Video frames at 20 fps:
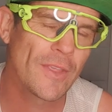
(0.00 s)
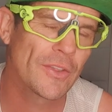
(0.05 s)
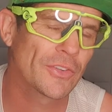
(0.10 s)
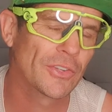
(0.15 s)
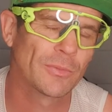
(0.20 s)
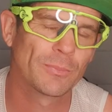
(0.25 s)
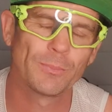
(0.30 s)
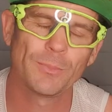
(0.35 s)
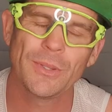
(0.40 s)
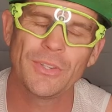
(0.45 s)
That's
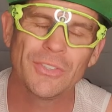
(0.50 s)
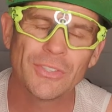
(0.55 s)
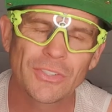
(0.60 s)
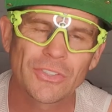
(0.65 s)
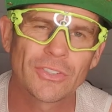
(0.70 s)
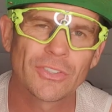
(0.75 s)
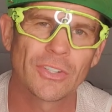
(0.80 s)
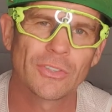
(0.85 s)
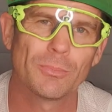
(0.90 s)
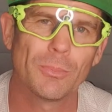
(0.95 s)
just
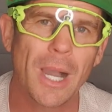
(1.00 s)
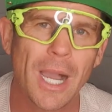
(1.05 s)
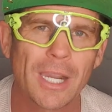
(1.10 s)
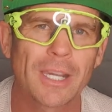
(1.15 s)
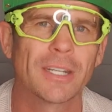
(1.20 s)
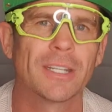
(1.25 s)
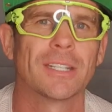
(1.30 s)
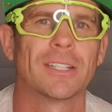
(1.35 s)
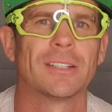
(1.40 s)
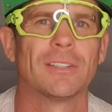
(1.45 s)
business. It's
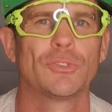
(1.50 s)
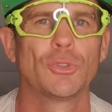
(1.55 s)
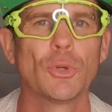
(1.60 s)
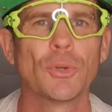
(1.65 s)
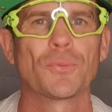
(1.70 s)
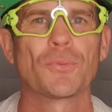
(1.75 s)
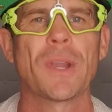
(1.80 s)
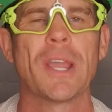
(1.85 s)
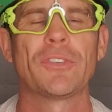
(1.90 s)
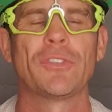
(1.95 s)
marketing. Tour
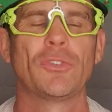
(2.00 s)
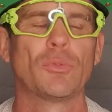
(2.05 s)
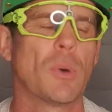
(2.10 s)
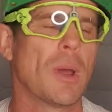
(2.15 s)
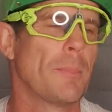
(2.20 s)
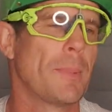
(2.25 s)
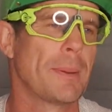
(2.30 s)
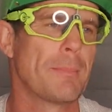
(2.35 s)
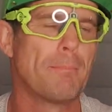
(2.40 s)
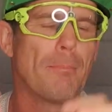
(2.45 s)
de France is
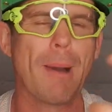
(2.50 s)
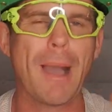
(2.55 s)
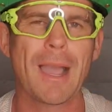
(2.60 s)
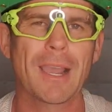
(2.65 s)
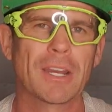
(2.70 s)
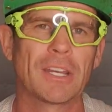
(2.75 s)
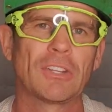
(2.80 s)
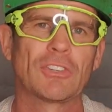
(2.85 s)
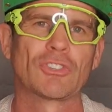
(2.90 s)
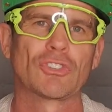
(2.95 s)
one big
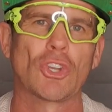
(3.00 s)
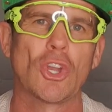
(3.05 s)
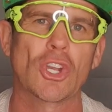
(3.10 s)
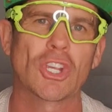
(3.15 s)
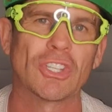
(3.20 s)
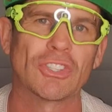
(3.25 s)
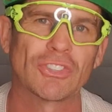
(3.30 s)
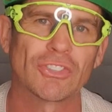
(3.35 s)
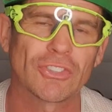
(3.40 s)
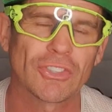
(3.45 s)
marketing
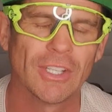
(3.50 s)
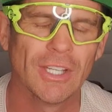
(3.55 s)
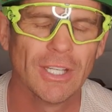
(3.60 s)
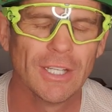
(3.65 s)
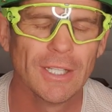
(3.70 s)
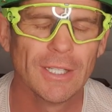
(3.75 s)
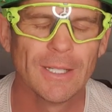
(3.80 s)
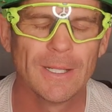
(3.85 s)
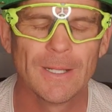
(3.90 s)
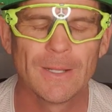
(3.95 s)
circus.
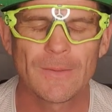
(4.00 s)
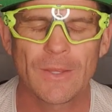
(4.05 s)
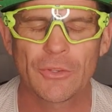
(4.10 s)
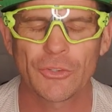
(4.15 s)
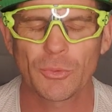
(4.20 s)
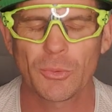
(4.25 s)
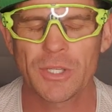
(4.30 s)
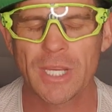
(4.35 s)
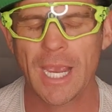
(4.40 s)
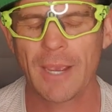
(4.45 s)
And
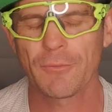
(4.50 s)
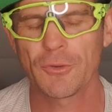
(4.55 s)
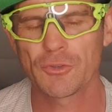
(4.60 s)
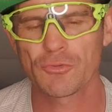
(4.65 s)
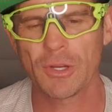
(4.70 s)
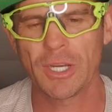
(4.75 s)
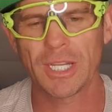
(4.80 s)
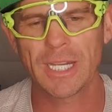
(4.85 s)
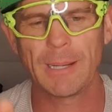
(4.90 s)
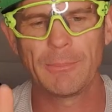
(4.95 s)
so when your average
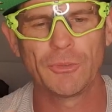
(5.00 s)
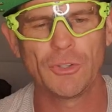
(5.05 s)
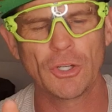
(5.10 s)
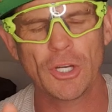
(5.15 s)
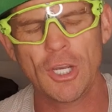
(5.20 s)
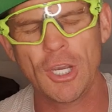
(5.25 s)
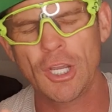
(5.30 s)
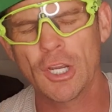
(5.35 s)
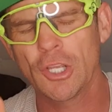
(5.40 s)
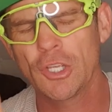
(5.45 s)
reader comes along,
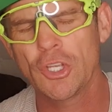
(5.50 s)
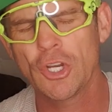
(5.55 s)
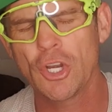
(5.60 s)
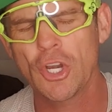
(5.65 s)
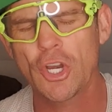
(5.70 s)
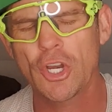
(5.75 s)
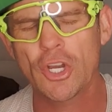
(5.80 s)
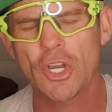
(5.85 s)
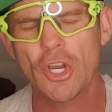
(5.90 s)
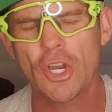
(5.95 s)
Harley, you
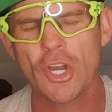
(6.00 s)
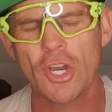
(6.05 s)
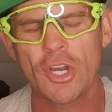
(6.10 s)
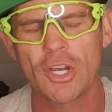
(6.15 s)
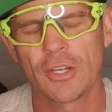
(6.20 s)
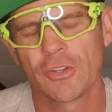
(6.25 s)
know,